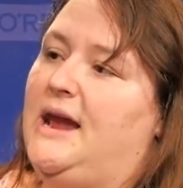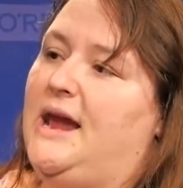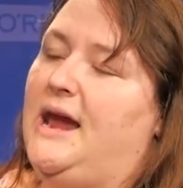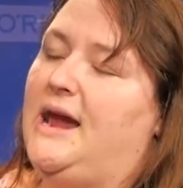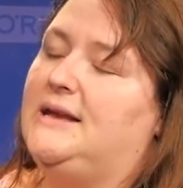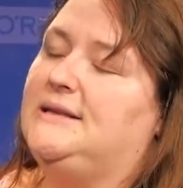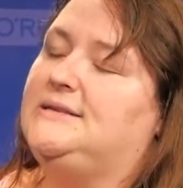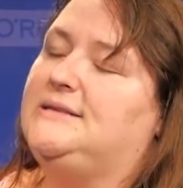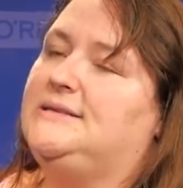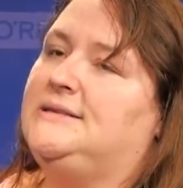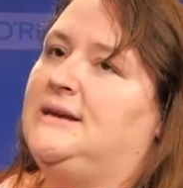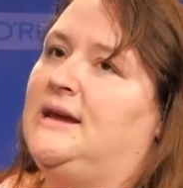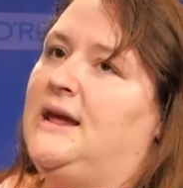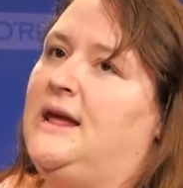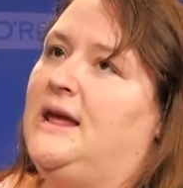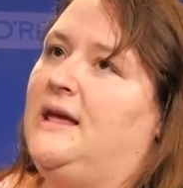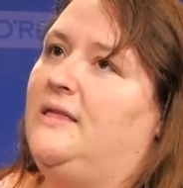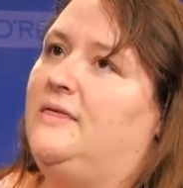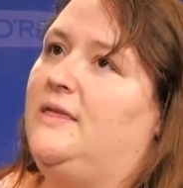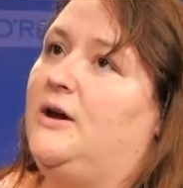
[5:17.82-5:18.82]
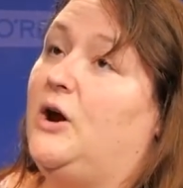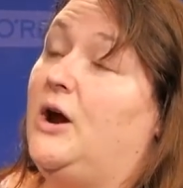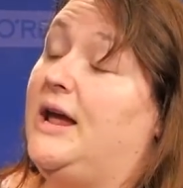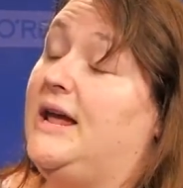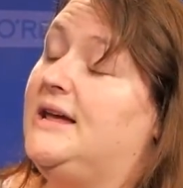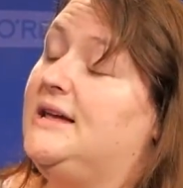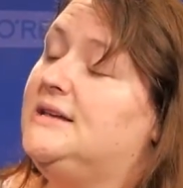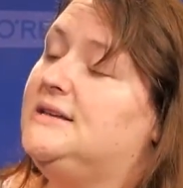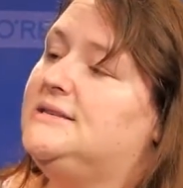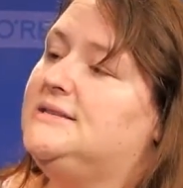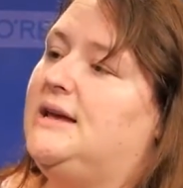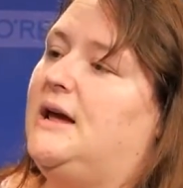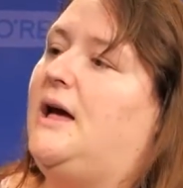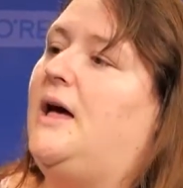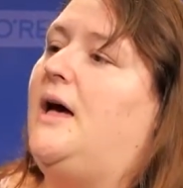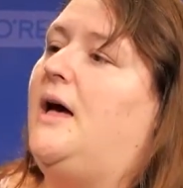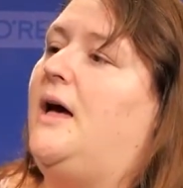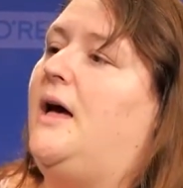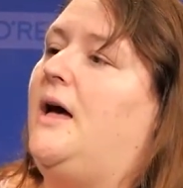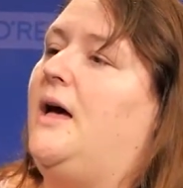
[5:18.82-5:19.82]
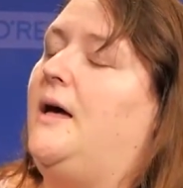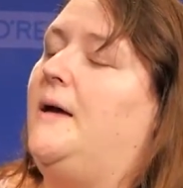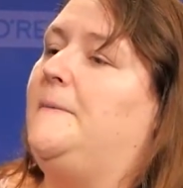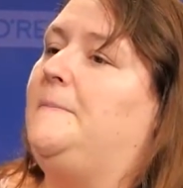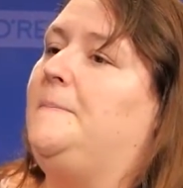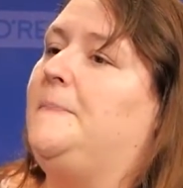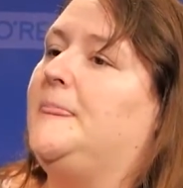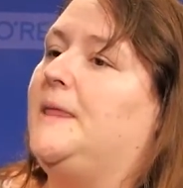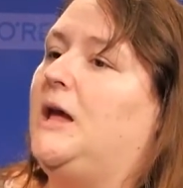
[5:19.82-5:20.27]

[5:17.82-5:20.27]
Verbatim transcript: it's there is a,